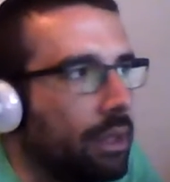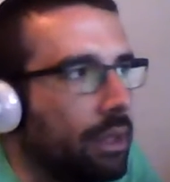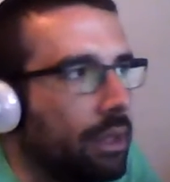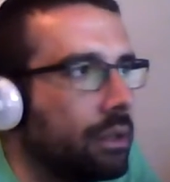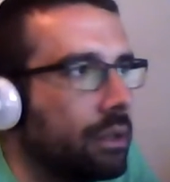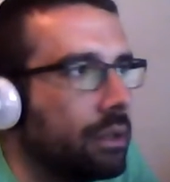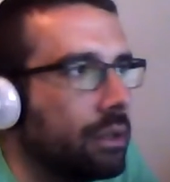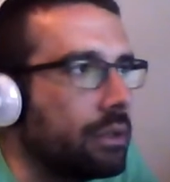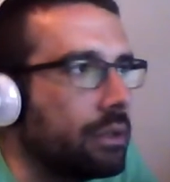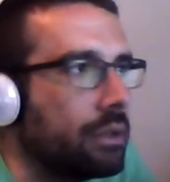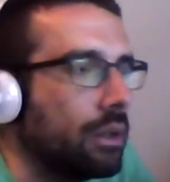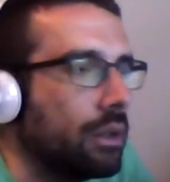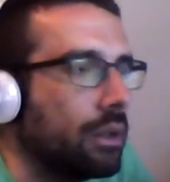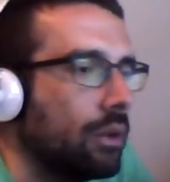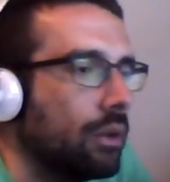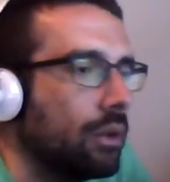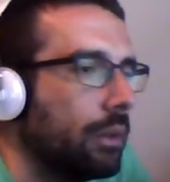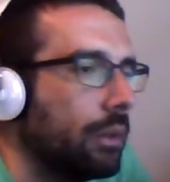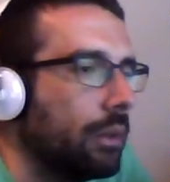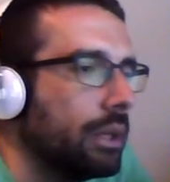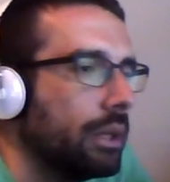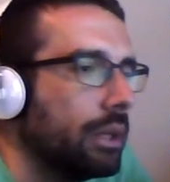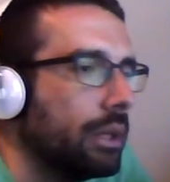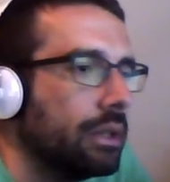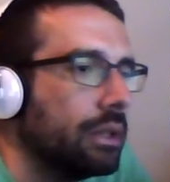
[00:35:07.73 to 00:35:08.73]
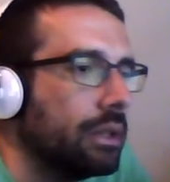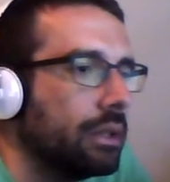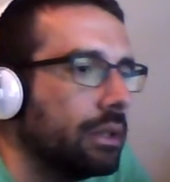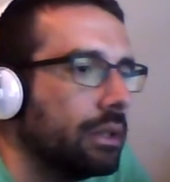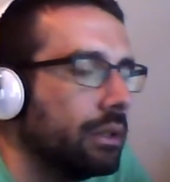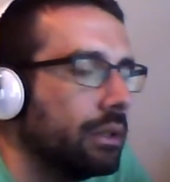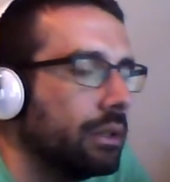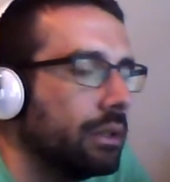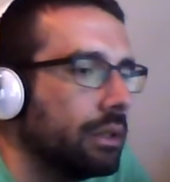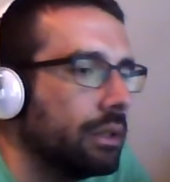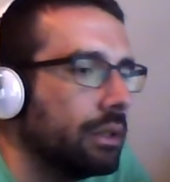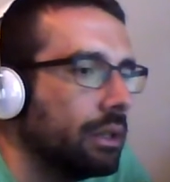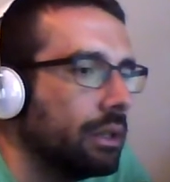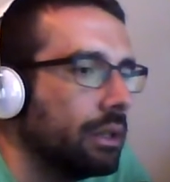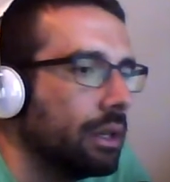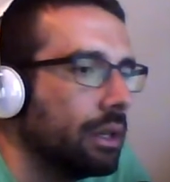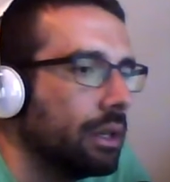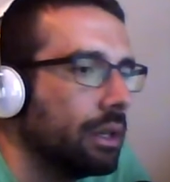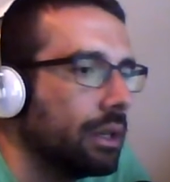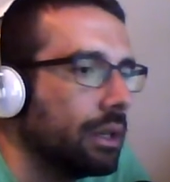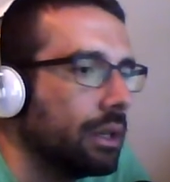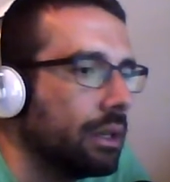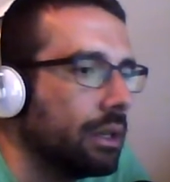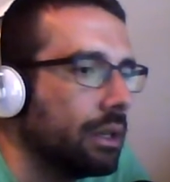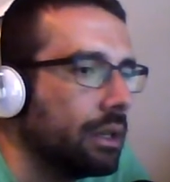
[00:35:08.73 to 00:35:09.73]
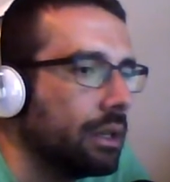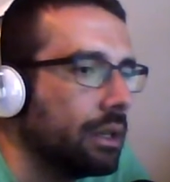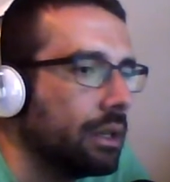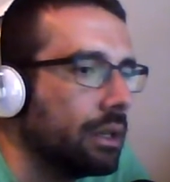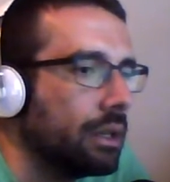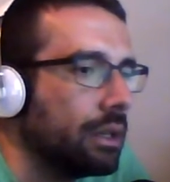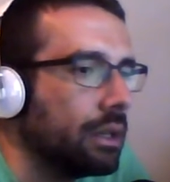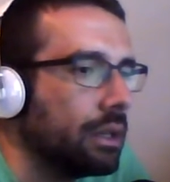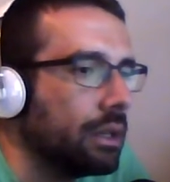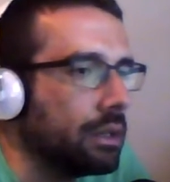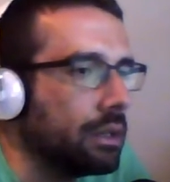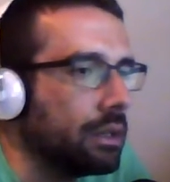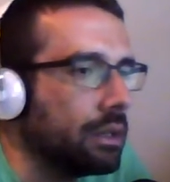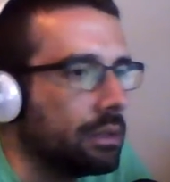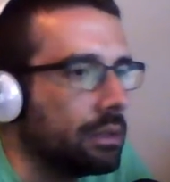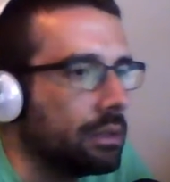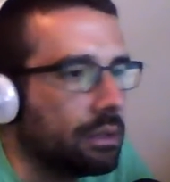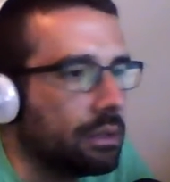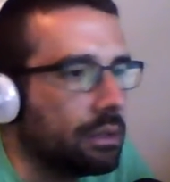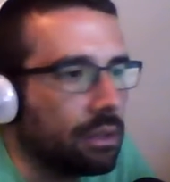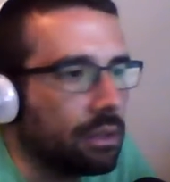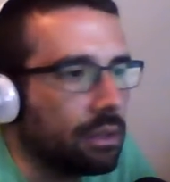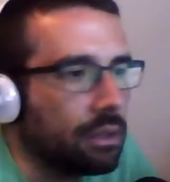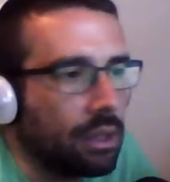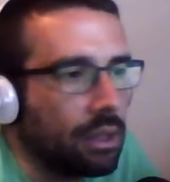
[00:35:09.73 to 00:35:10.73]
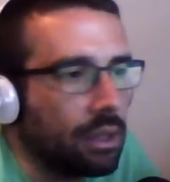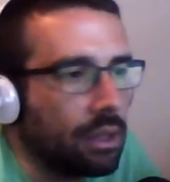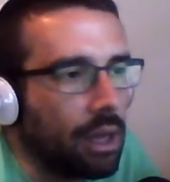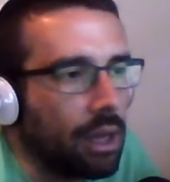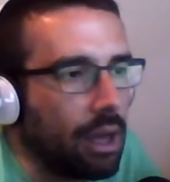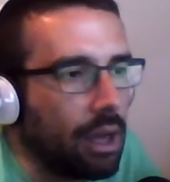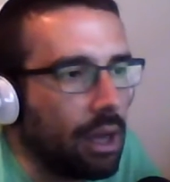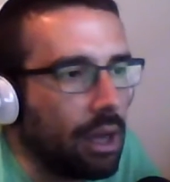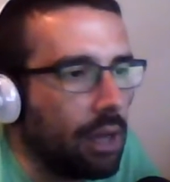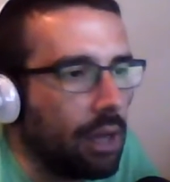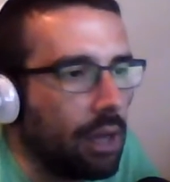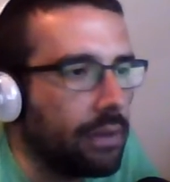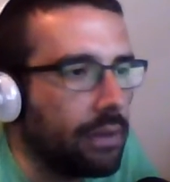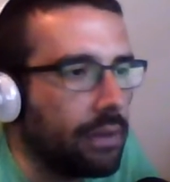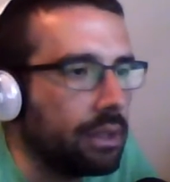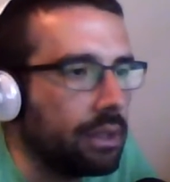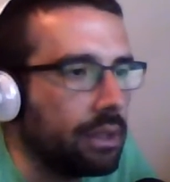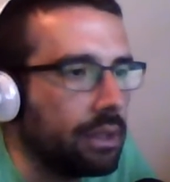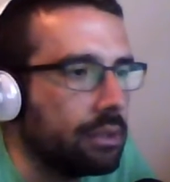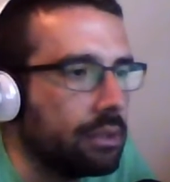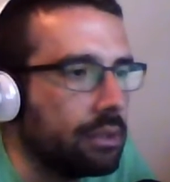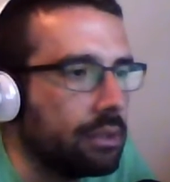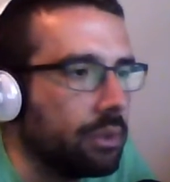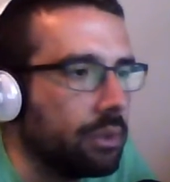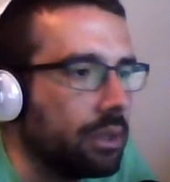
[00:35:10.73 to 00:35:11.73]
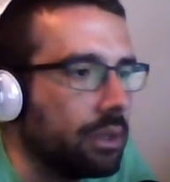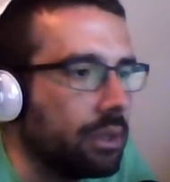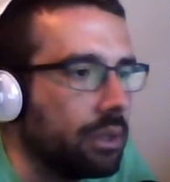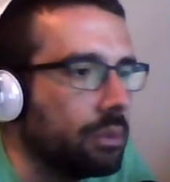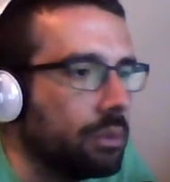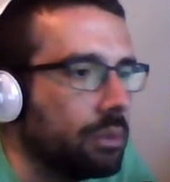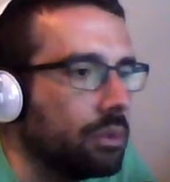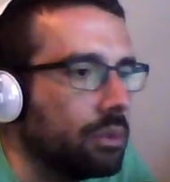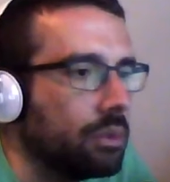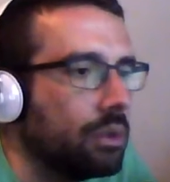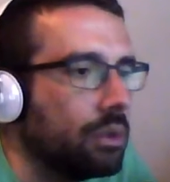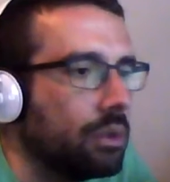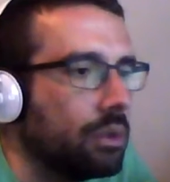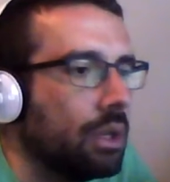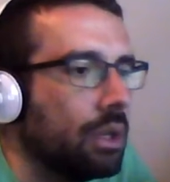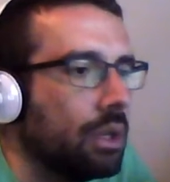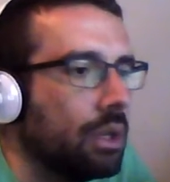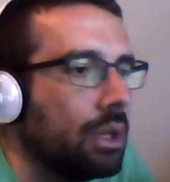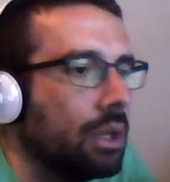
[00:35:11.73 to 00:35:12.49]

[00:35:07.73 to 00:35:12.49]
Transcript: So, I mean, I think he's playable.